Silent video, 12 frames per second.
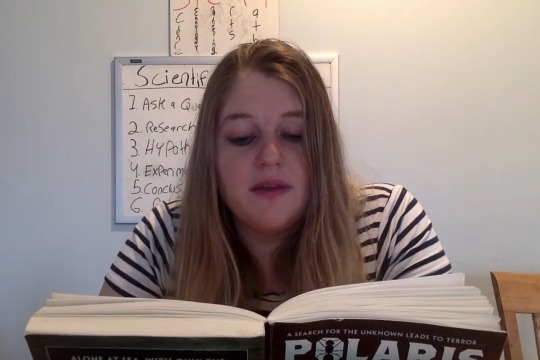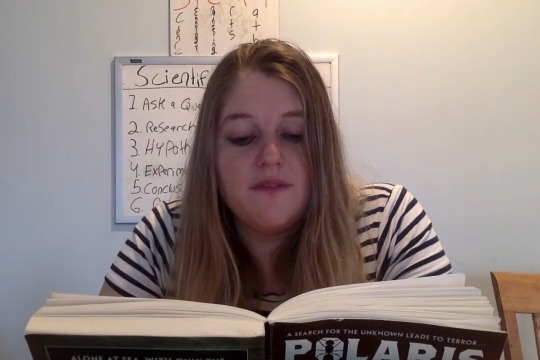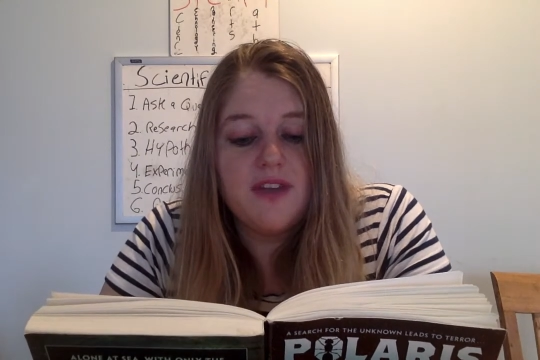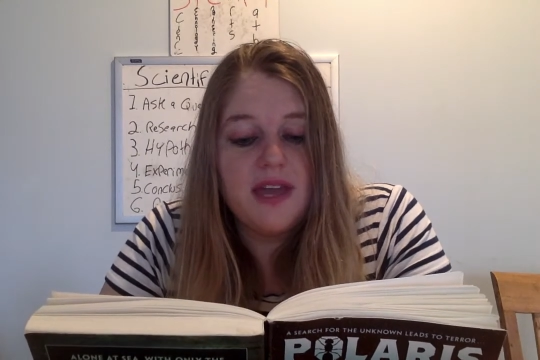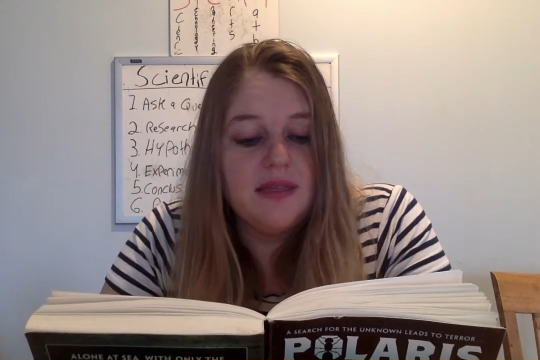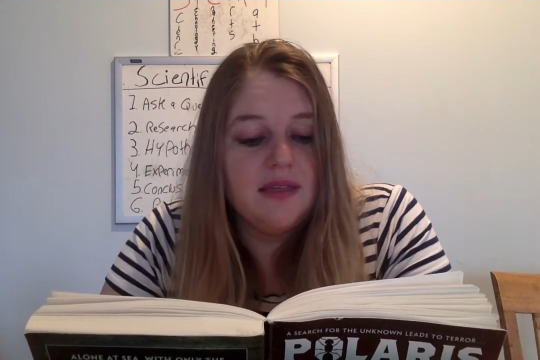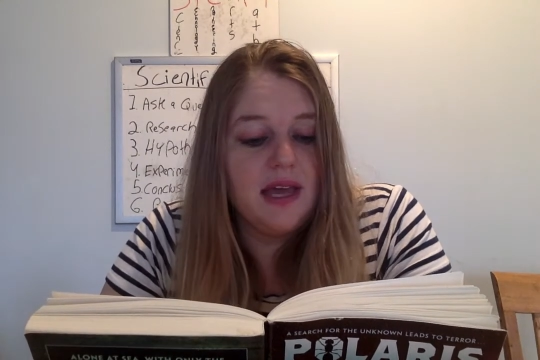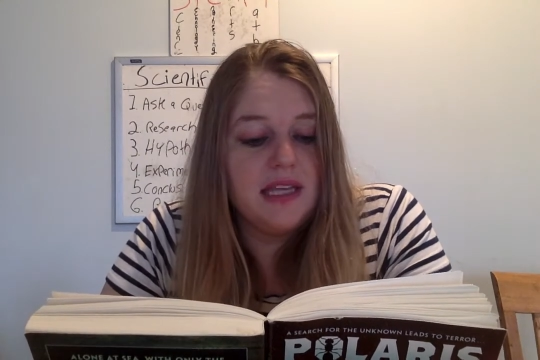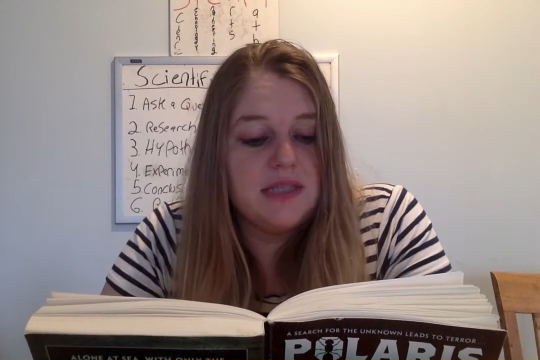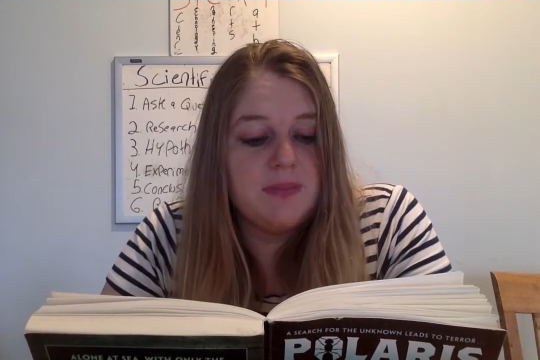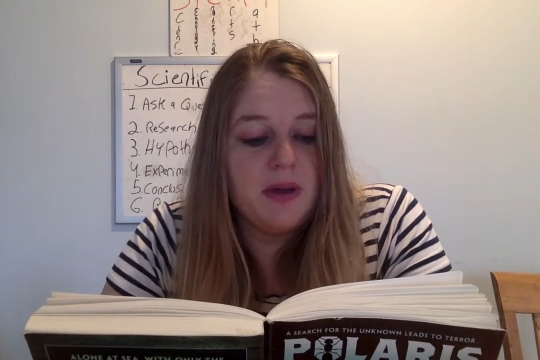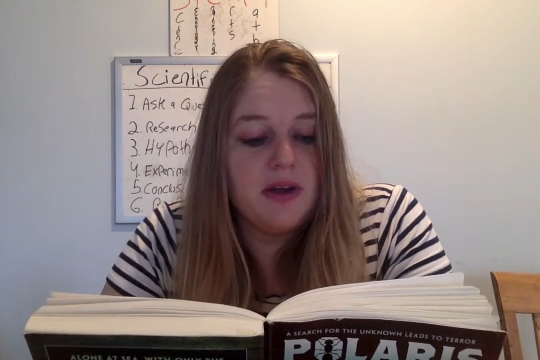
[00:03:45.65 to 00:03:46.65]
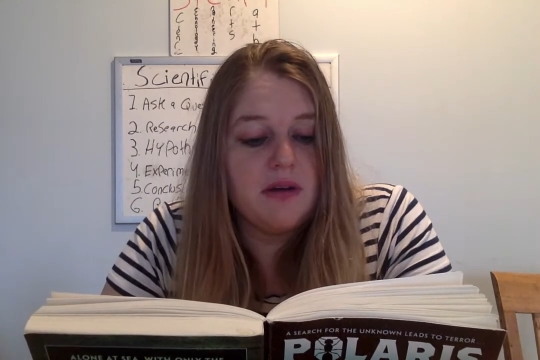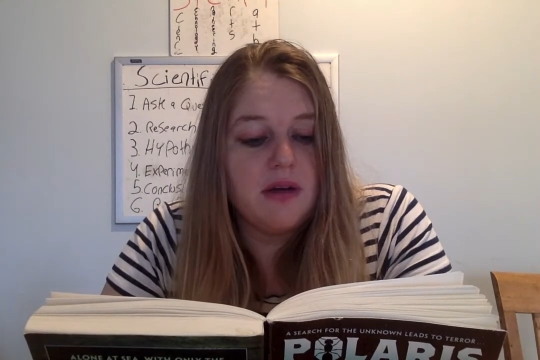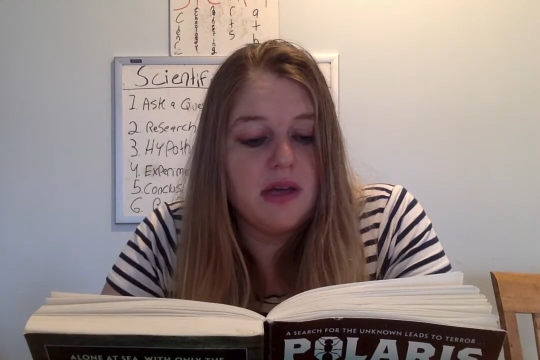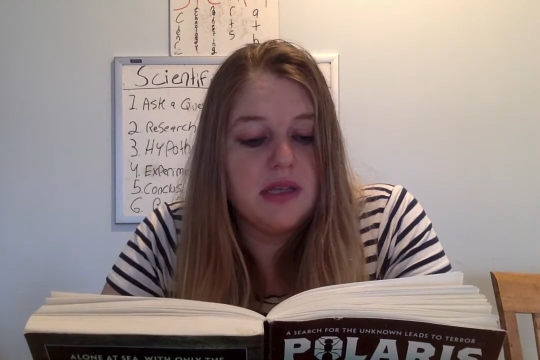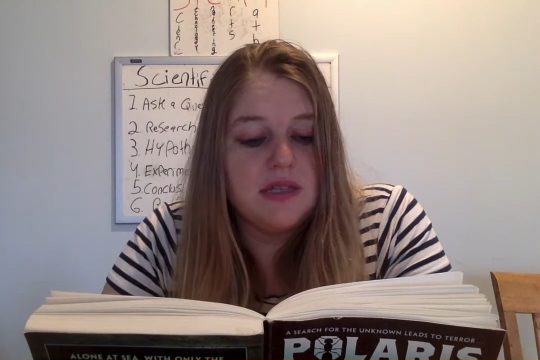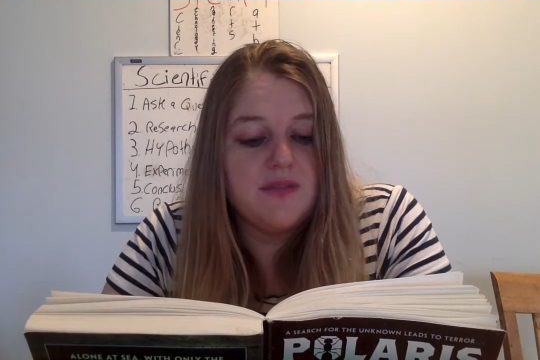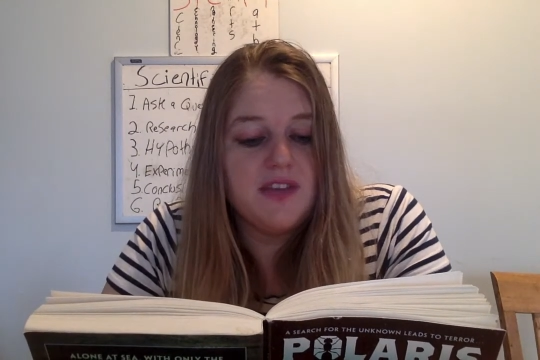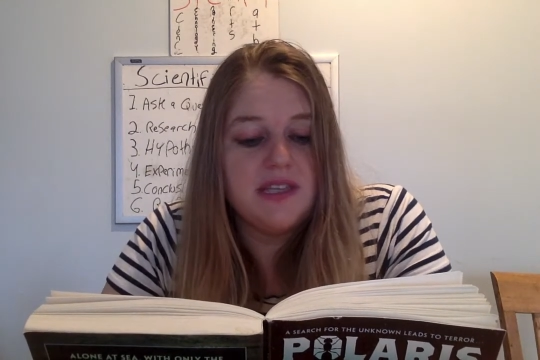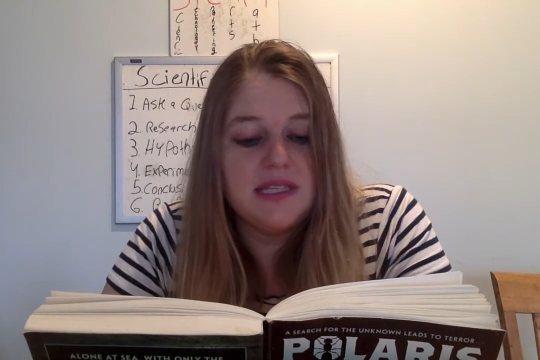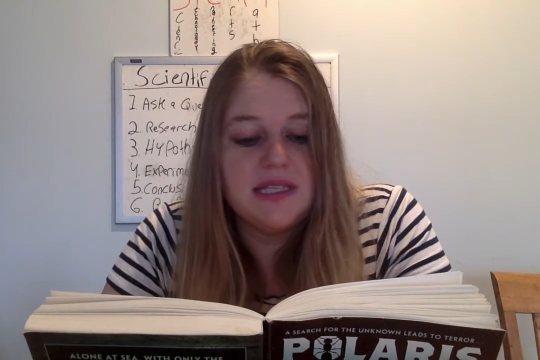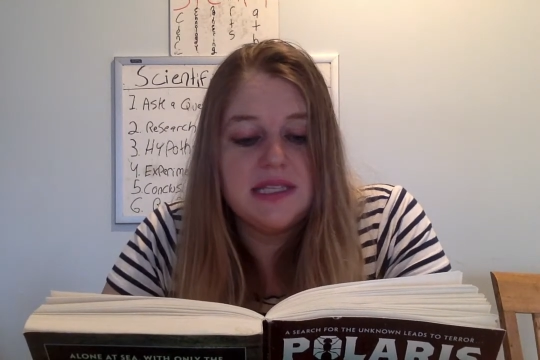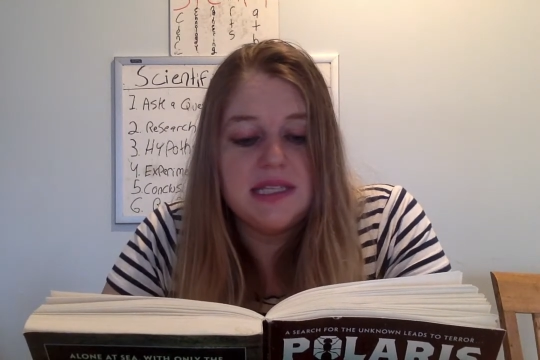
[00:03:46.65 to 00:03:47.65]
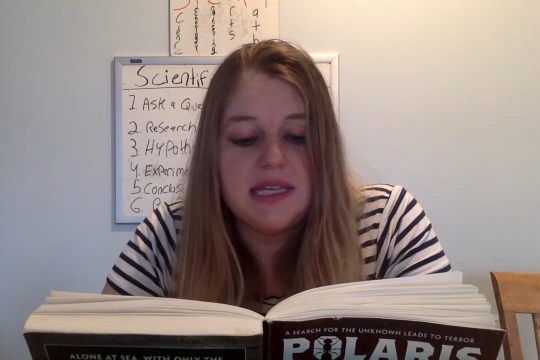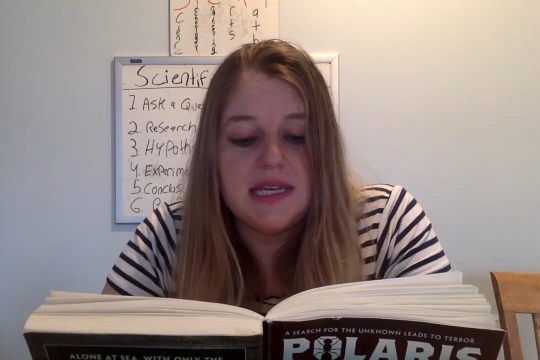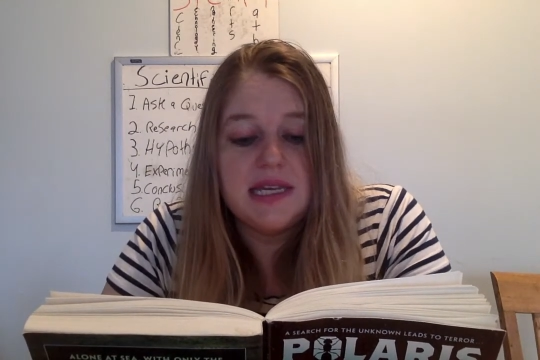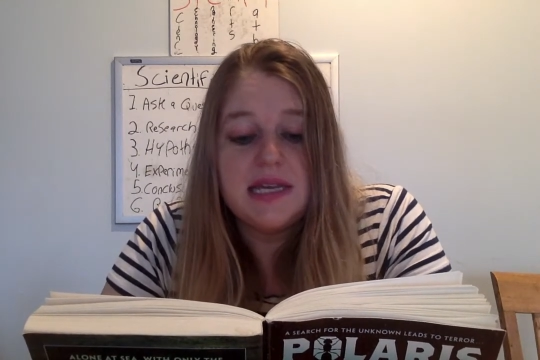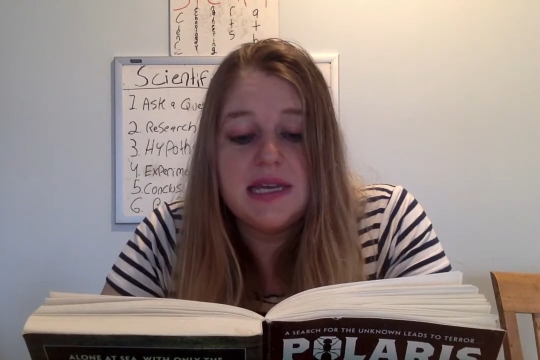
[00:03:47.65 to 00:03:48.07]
Faint light spread across the face of the sea,